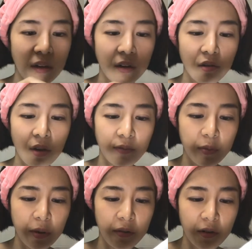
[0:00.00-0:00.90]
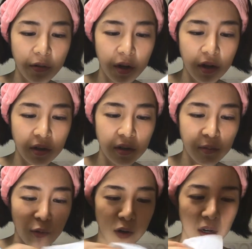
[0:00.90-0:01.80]
cut it. You have to be very hard
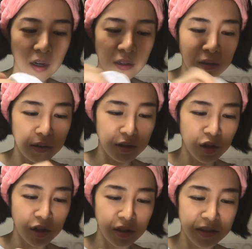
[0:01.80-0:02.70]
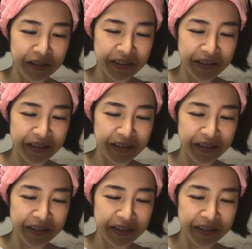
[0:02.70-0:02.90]
working, diligent.